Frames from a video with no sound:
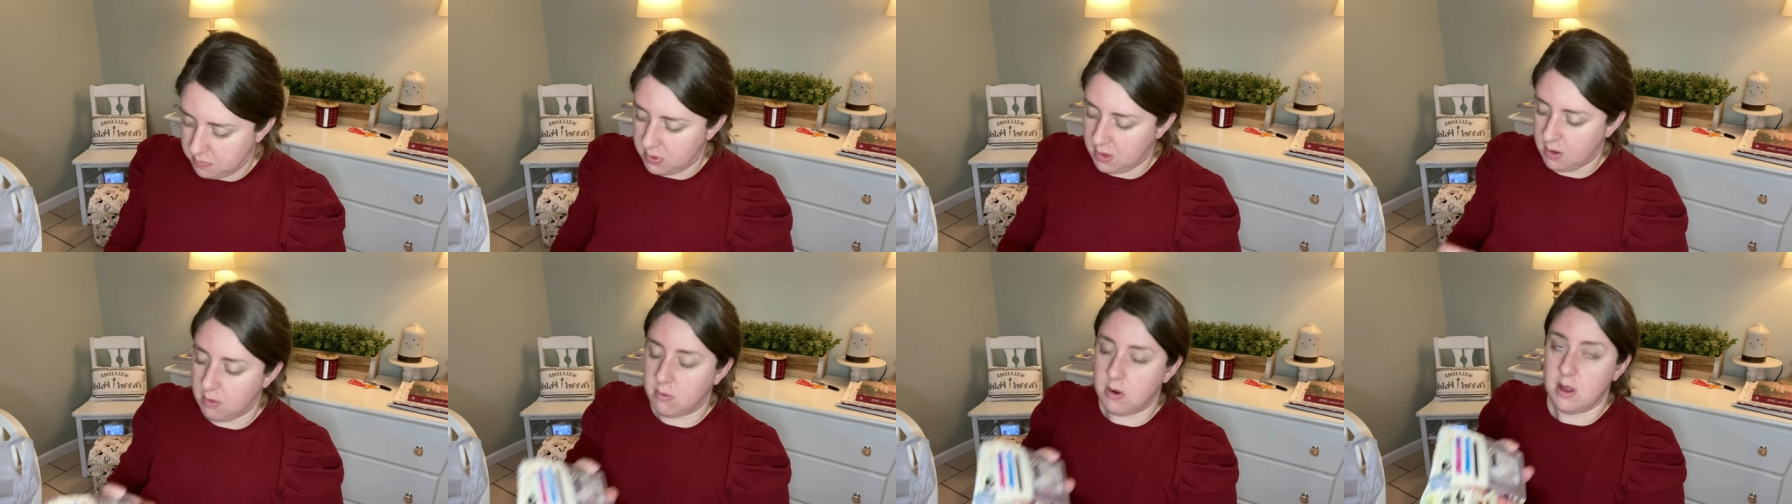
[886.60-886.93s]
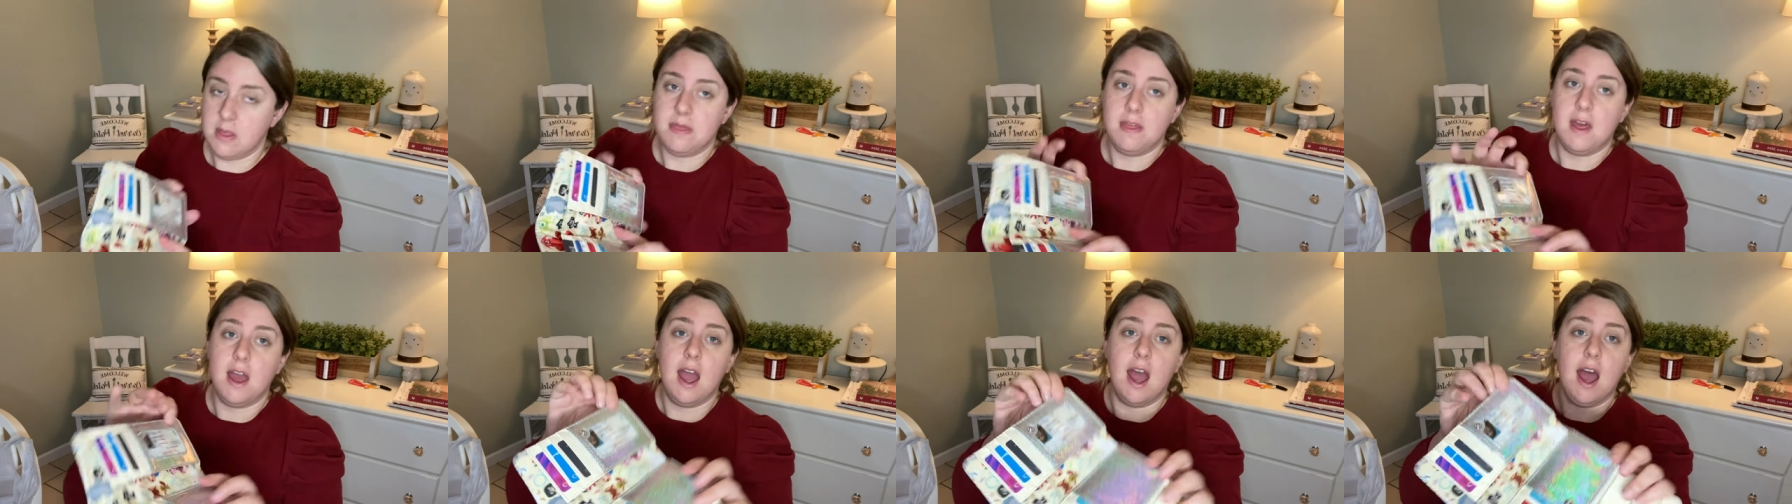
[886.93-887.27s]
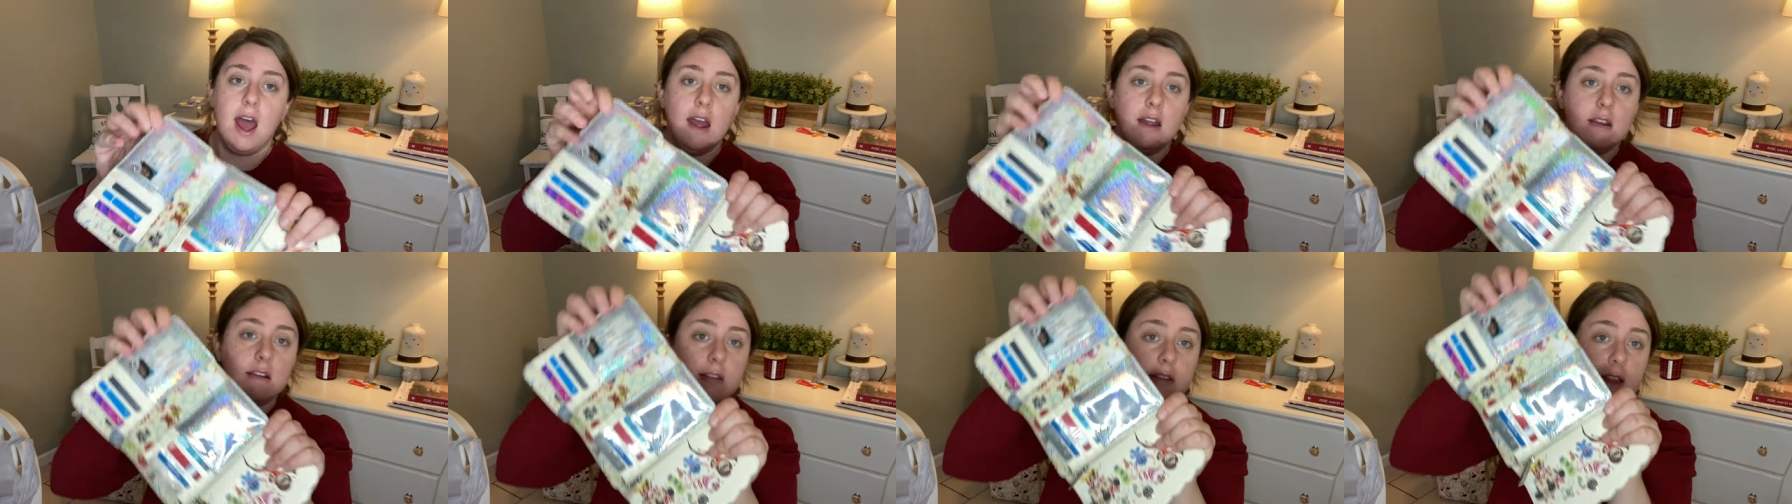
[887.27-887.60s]
with
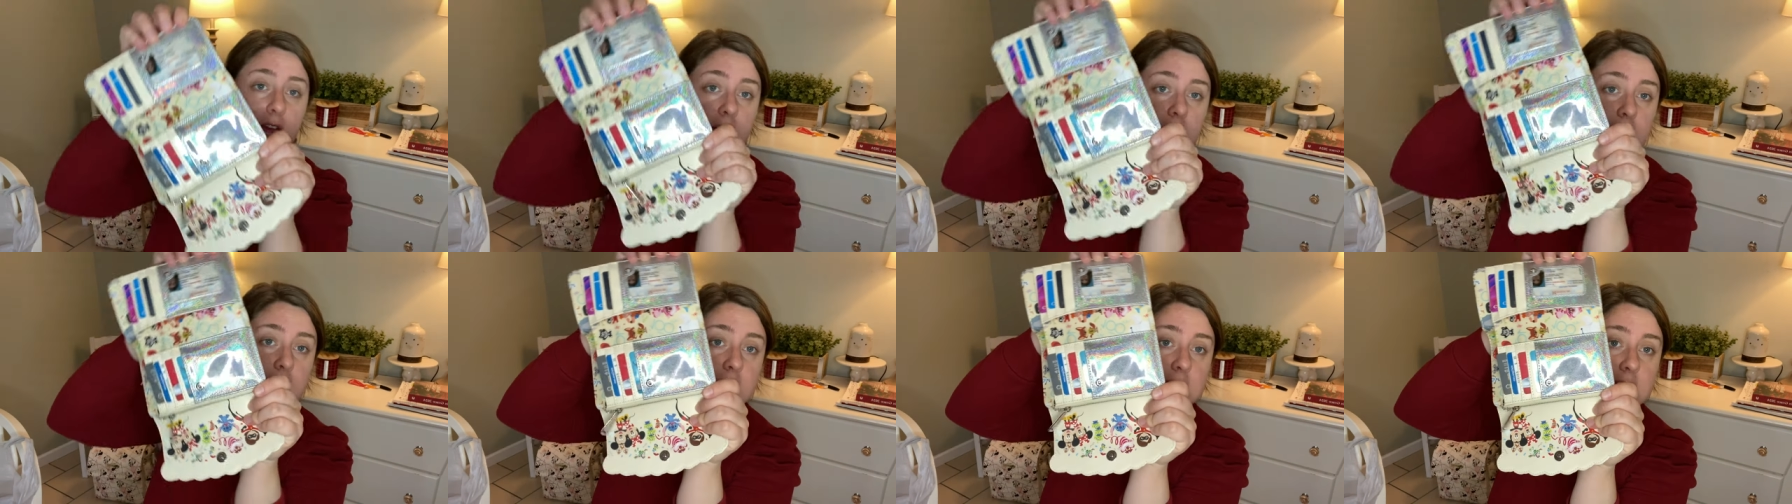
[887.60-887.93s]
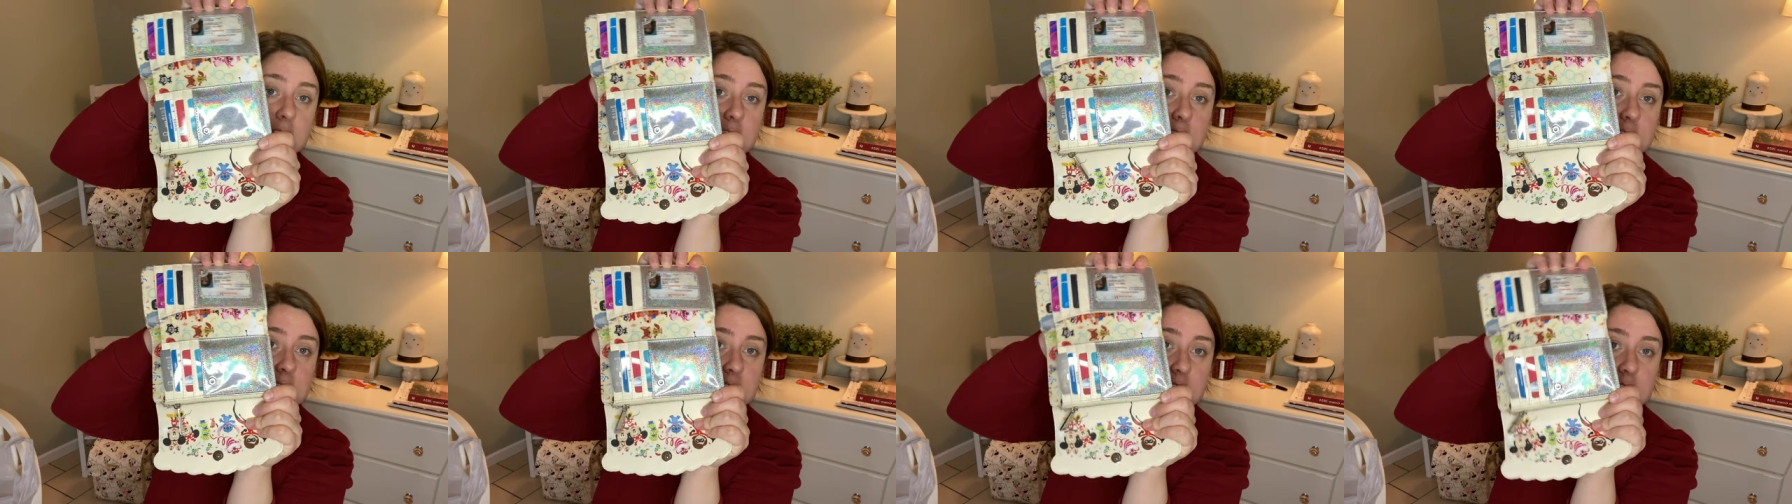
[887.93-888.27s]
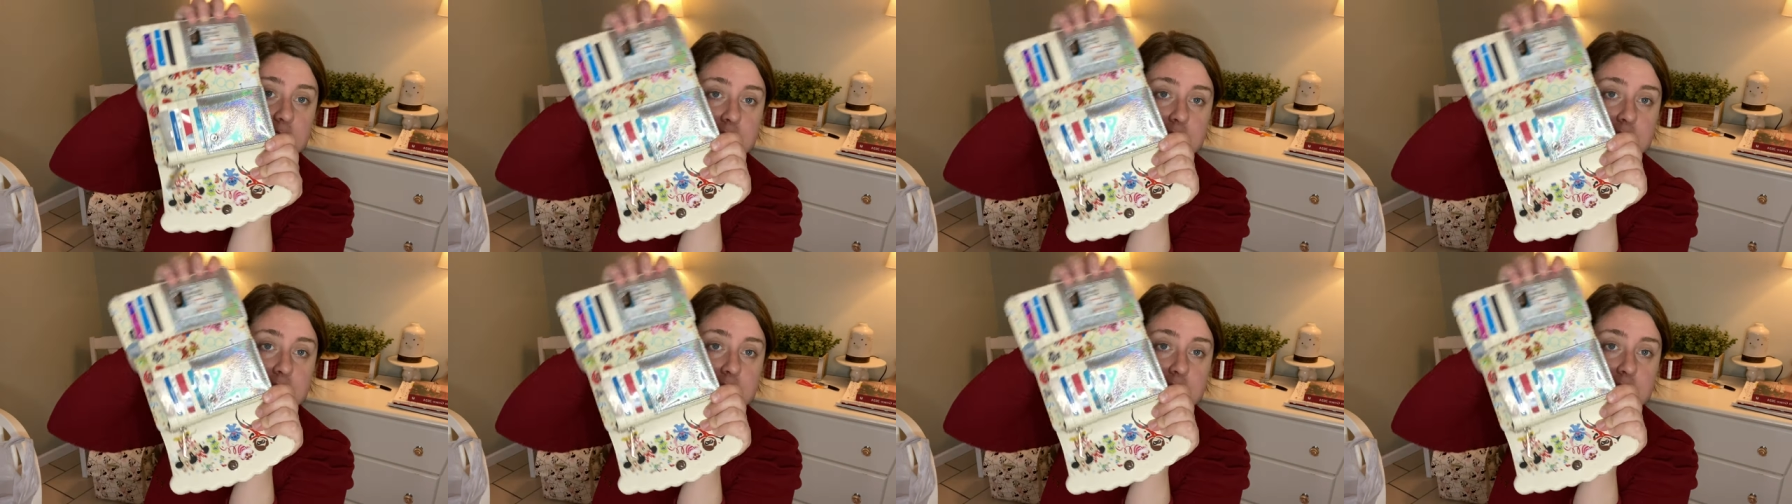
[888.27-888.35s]
that, that is